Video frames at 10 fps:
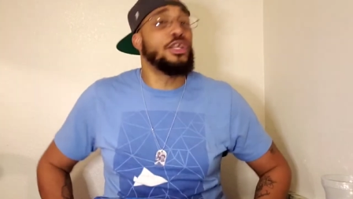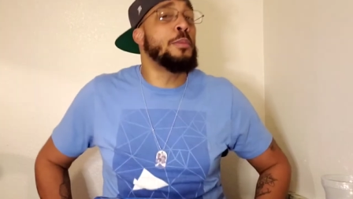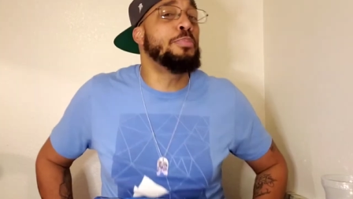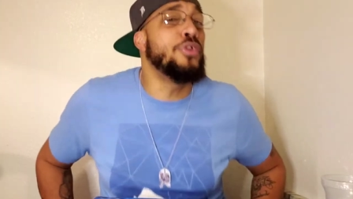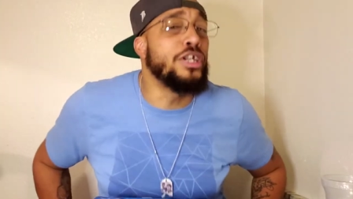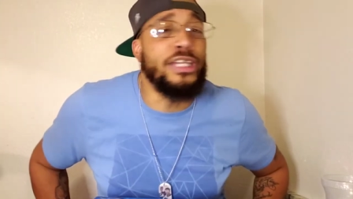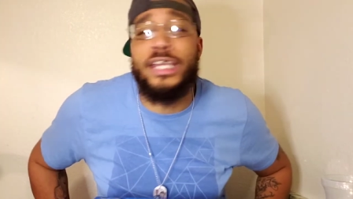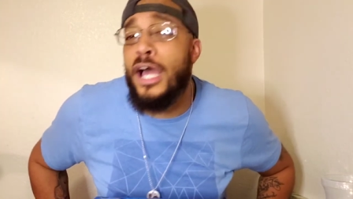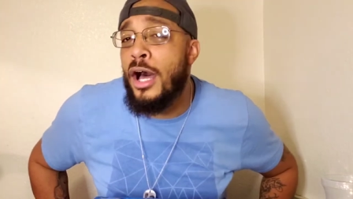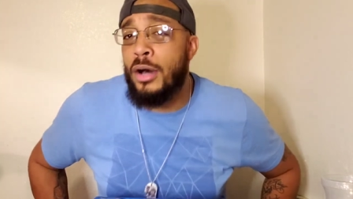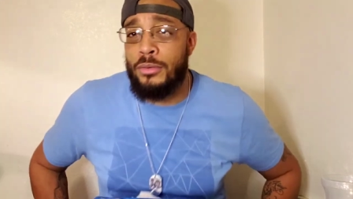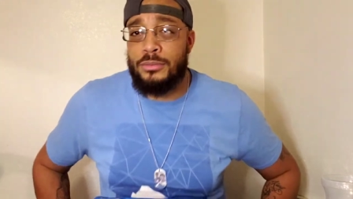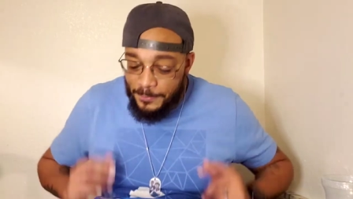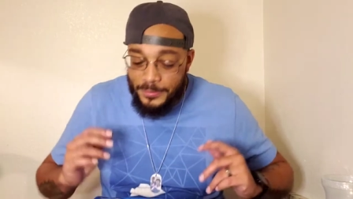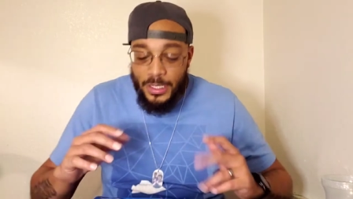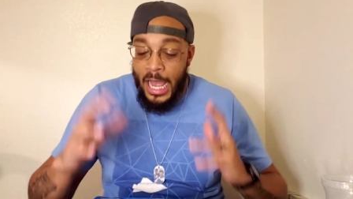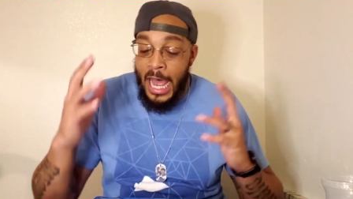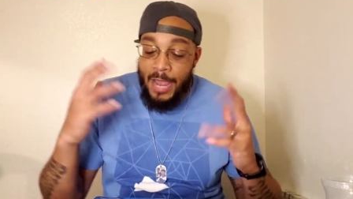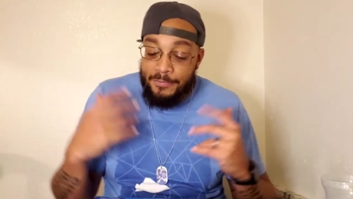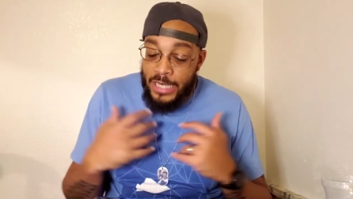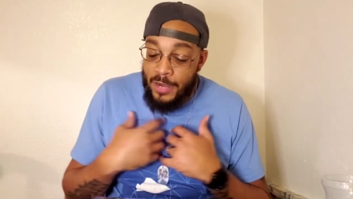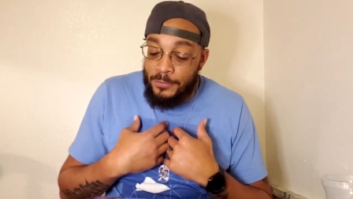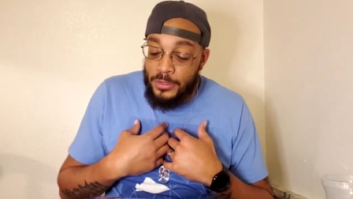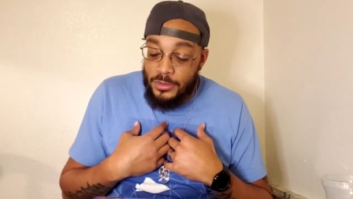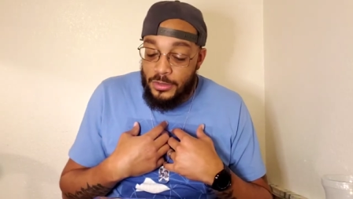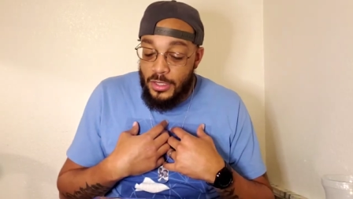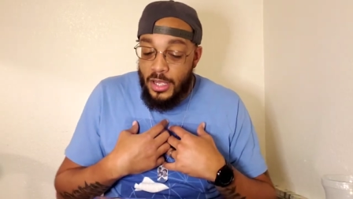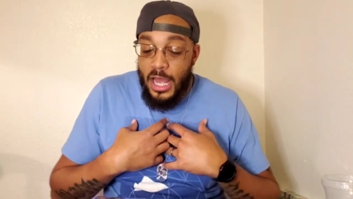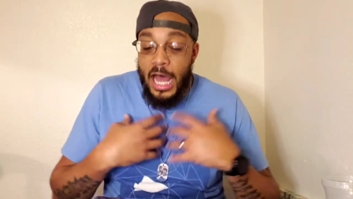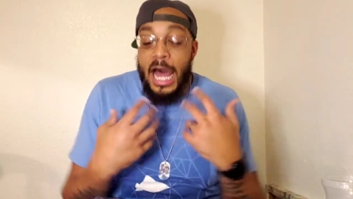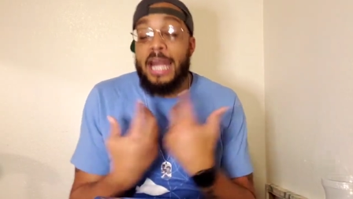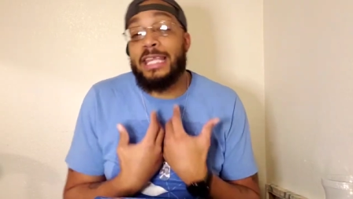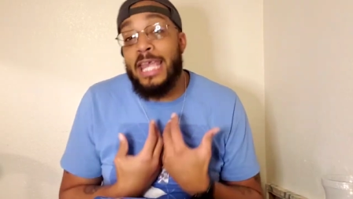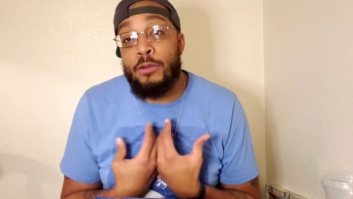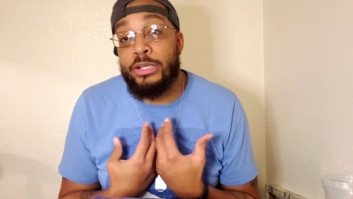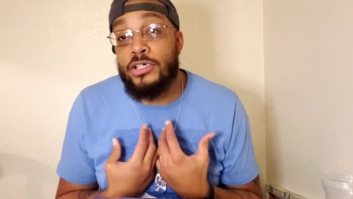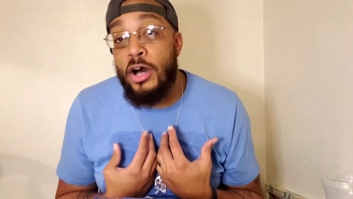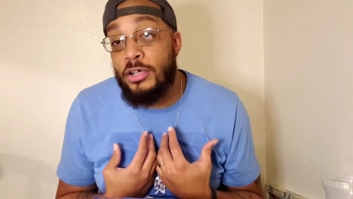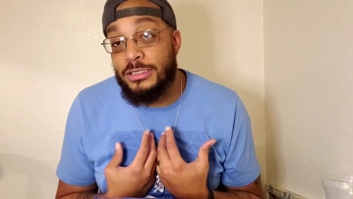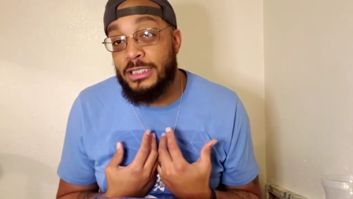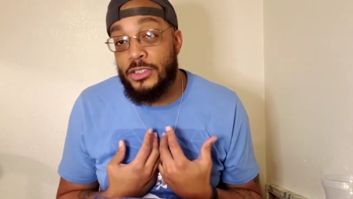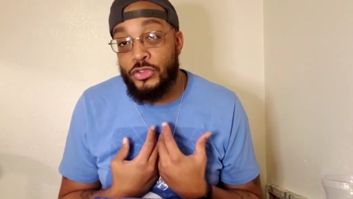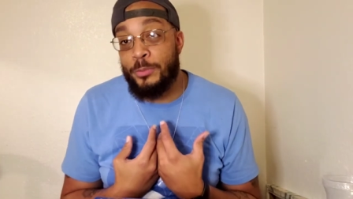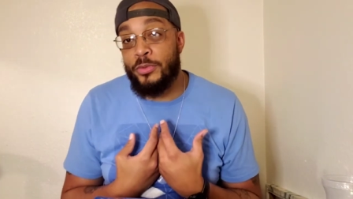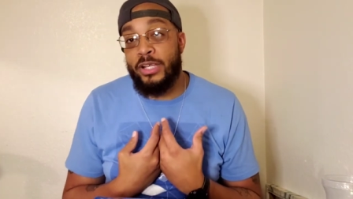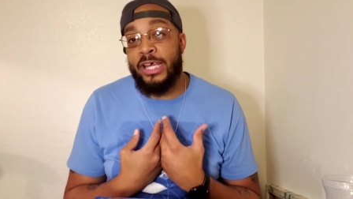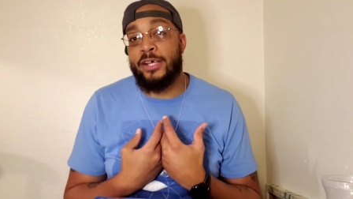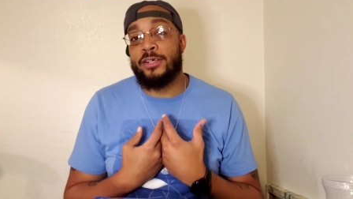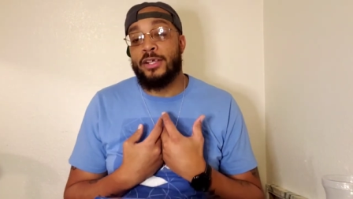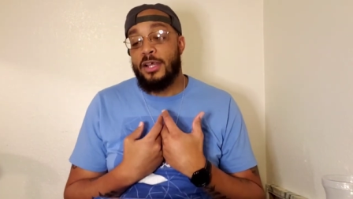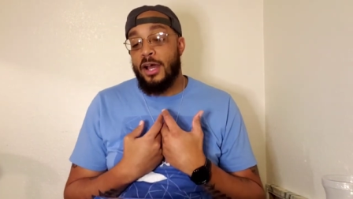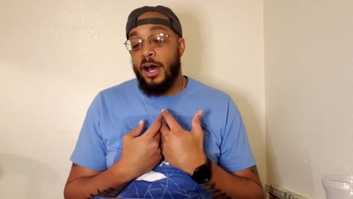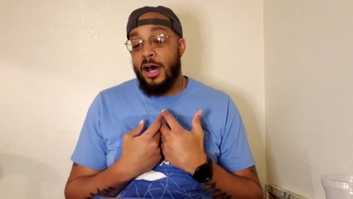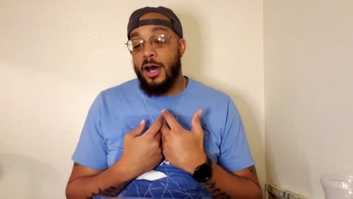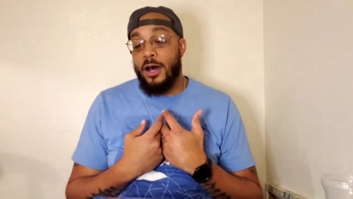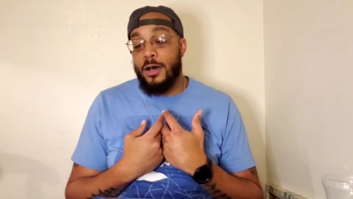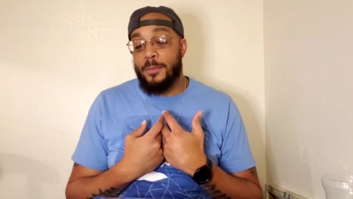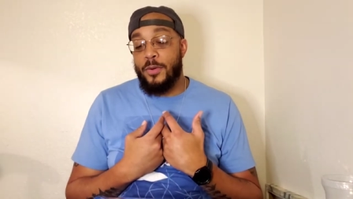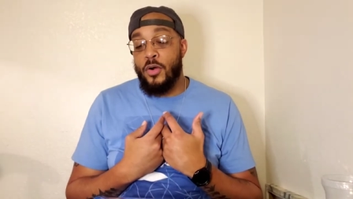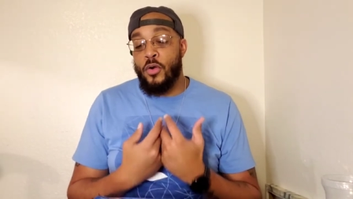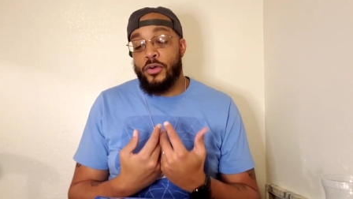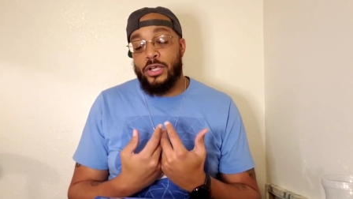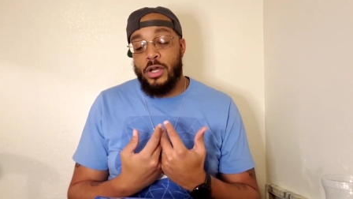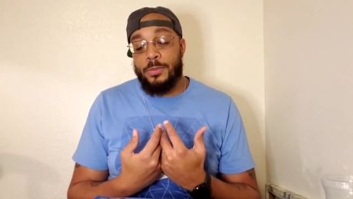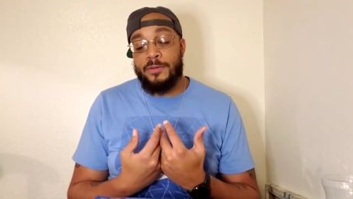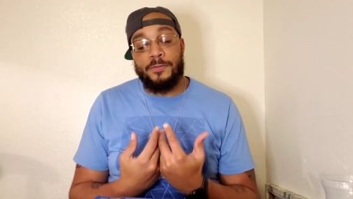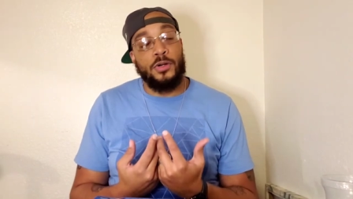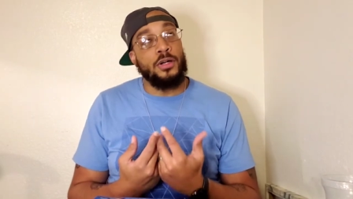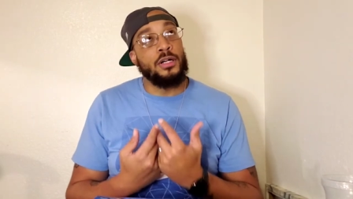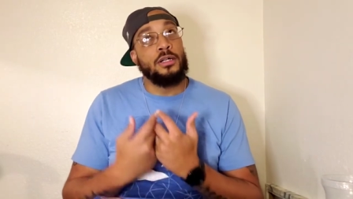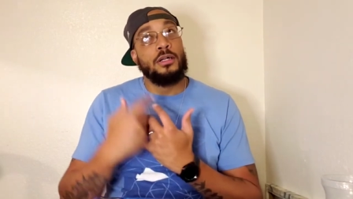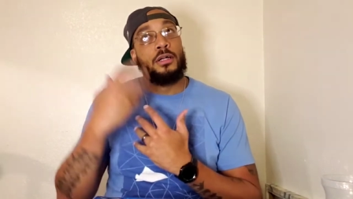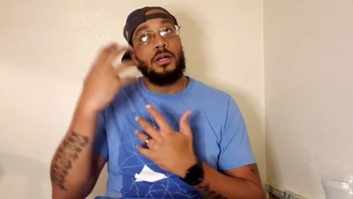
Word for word: The Brookie-O. I've never, I can't recall seeing a triple layered um, Oreo before.